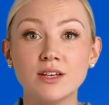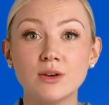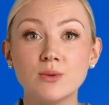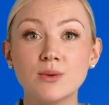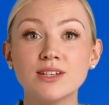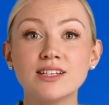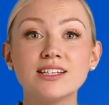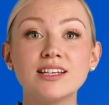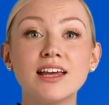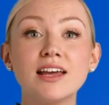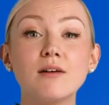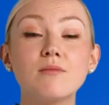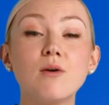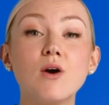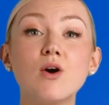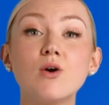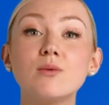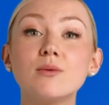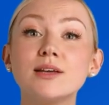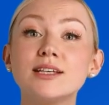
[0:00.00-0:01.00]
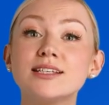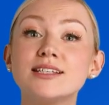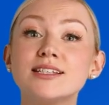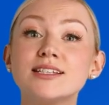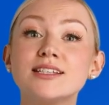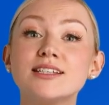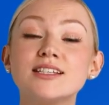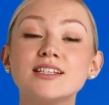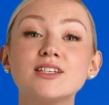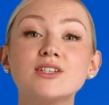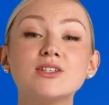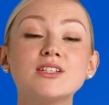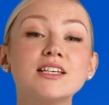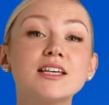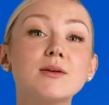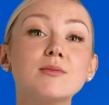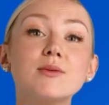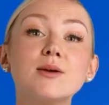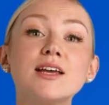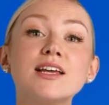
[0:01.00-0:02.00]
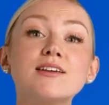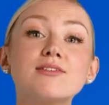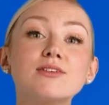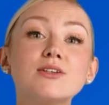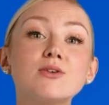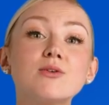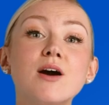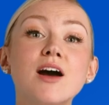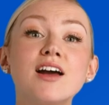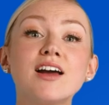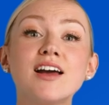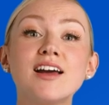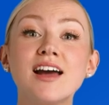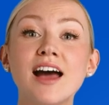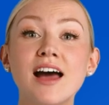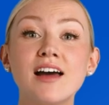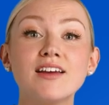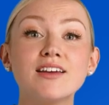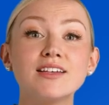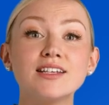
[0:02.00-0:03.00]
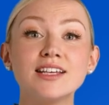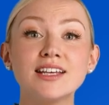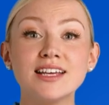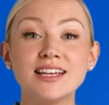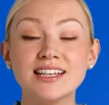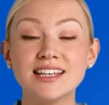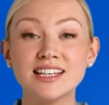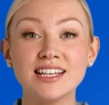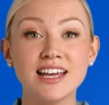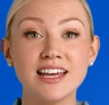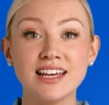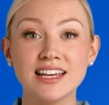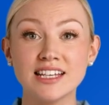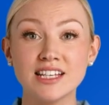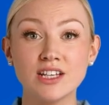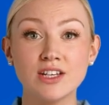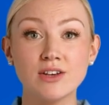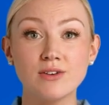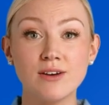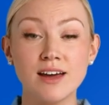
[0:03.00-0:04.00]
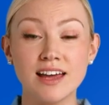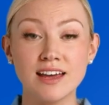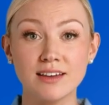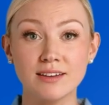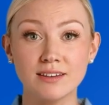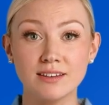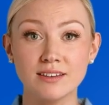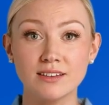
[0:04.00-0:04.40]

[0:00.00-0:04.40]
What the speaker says: When Setup opens, you'll see a preview on the left and settings on the right.